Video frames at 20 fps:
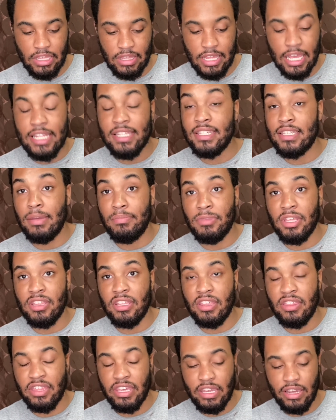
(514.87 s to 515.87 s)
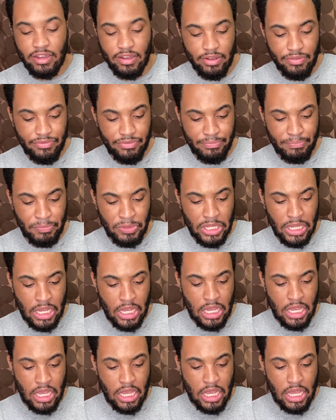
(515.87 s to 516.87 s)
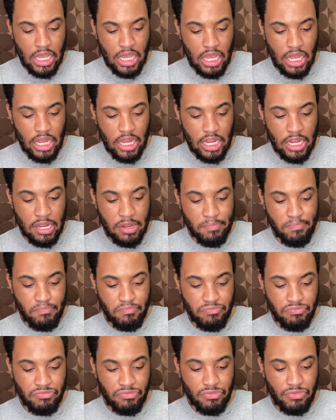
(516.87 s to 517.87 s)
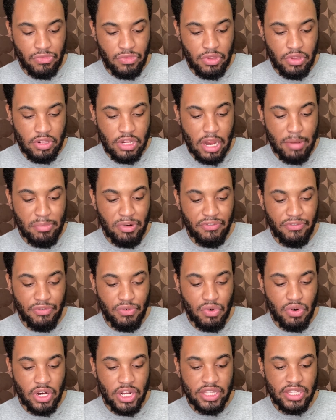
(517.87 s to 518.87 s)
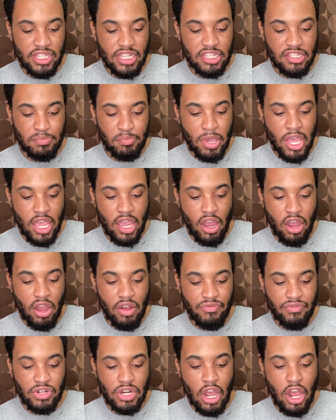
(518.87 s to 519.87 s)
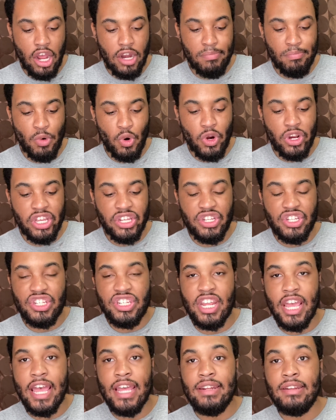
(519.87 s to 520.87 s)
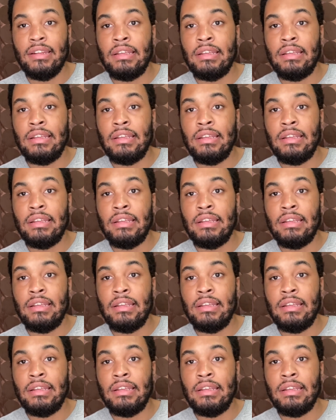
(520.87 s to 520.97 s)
That's something to think of. Number 4, it says pay off non-mortgage debt.